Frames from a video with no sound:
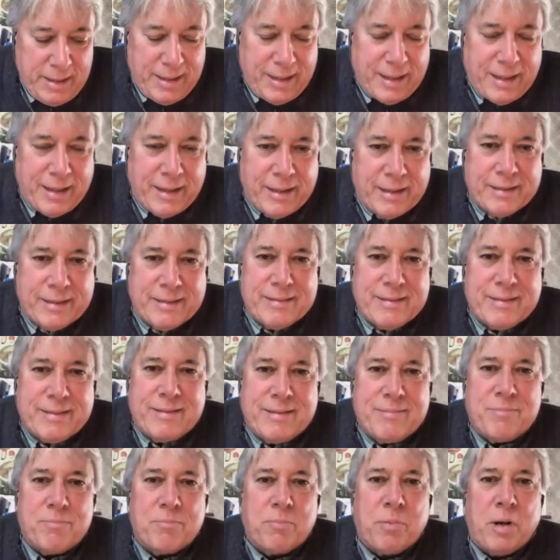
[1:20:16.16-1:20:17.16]
uh,
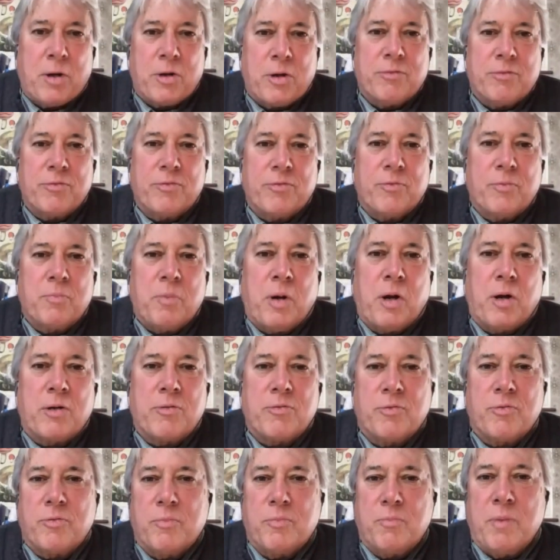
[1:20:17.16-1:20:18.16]
part of part
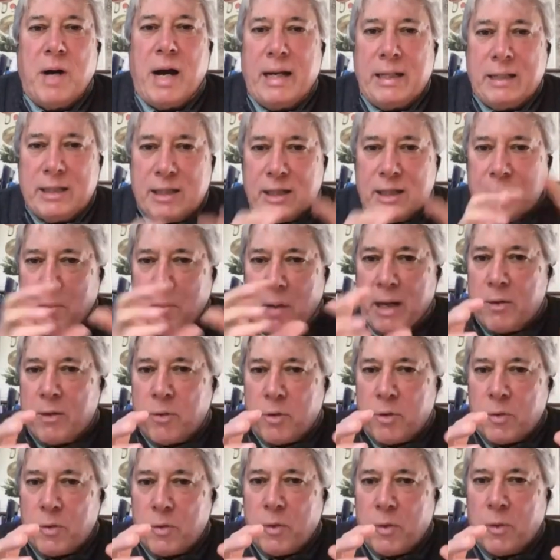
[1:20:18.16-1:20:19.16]
of my little
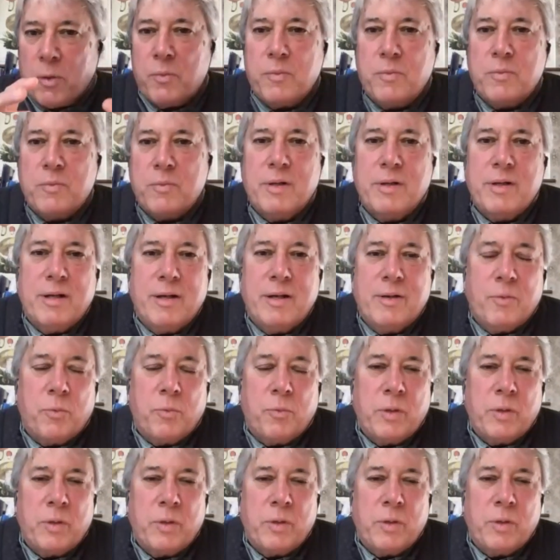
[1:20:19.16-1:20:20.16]
micro
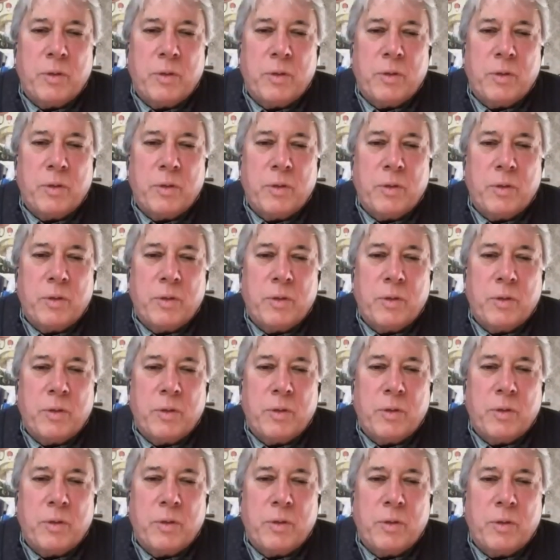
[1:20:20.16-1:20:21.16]
witness was
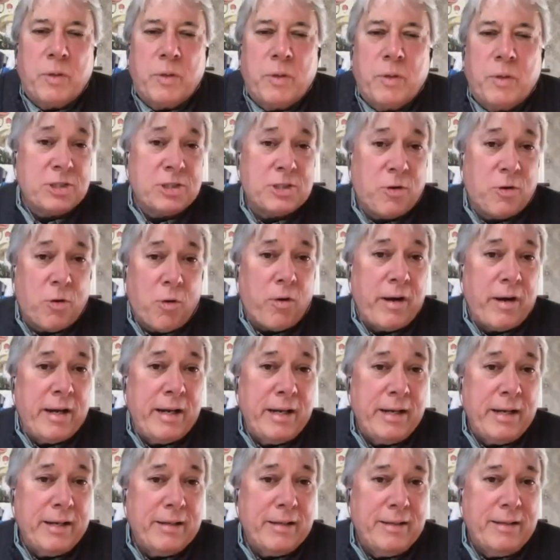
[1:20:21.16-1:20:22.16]
to tell a
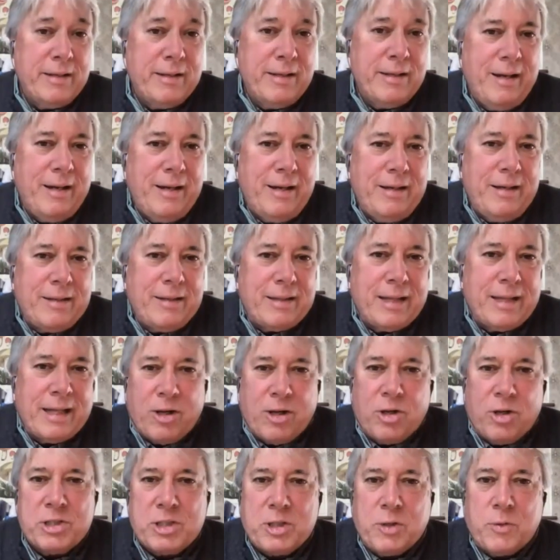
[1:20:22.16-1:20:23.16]
story
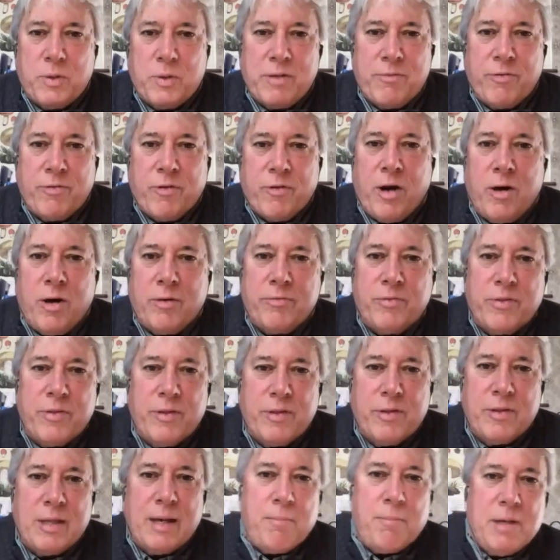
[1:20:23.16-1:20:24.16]
that also involved
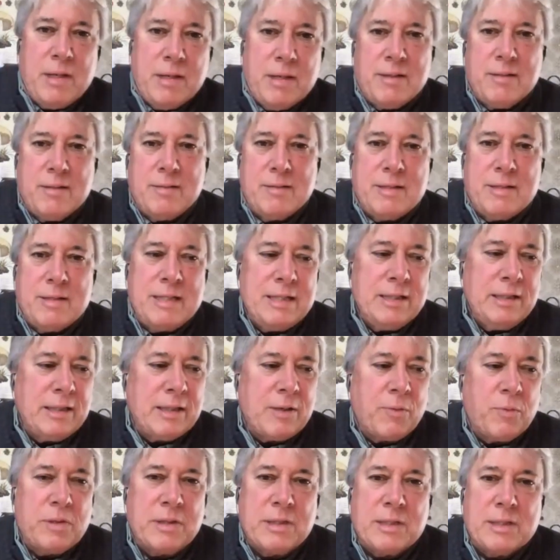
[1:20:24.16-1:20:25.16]
them
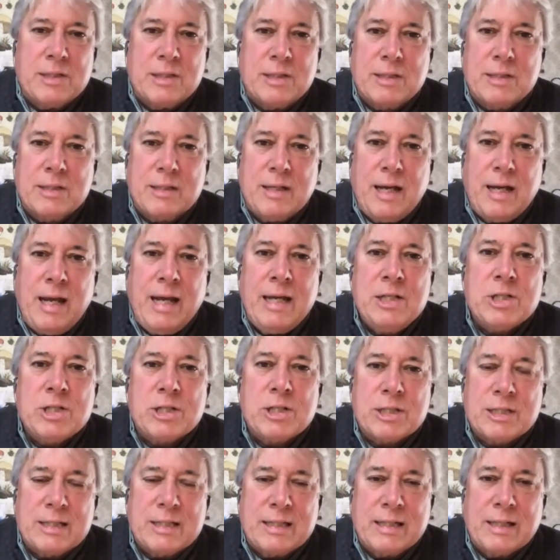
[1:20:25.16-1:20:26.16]
dealing with this
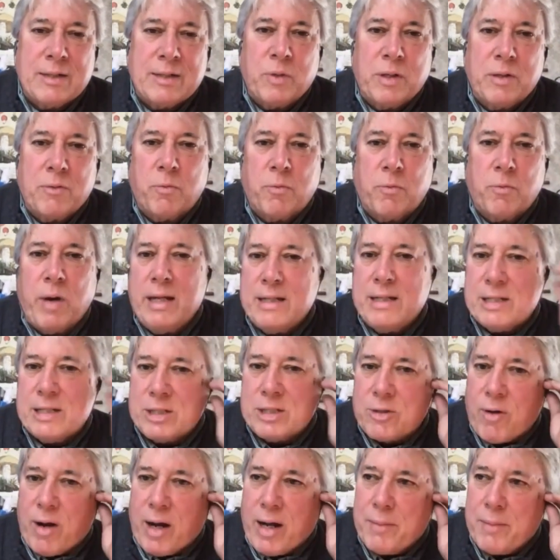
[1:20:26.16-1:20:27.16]
agency and what Ray
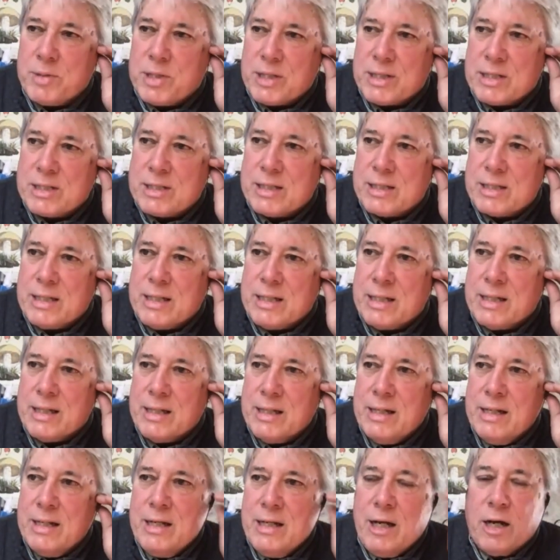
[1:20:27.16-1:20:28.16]
describes as the
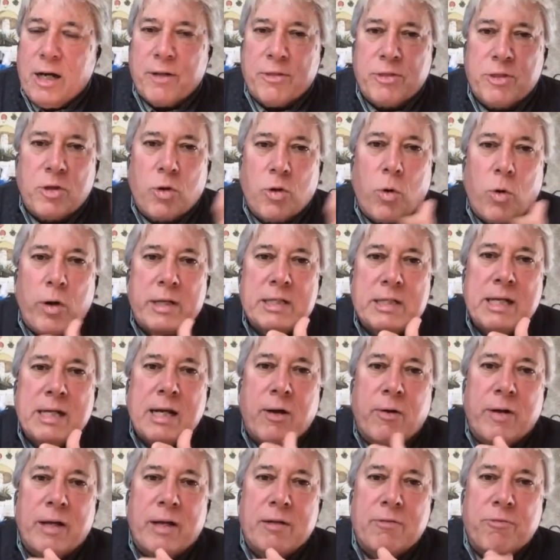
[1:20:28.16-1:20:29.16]

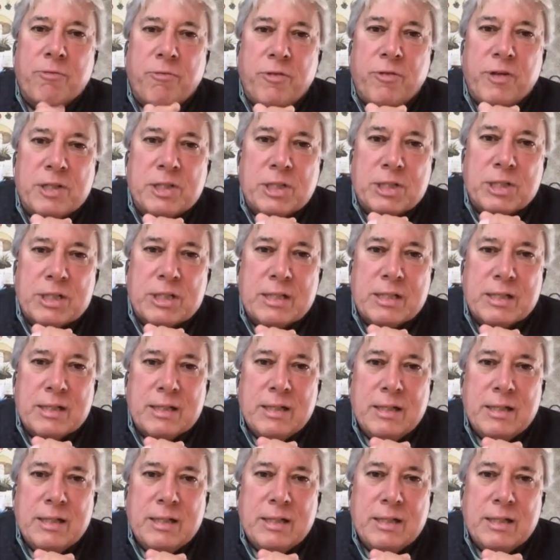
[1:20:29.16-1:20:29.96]
authoritarian fist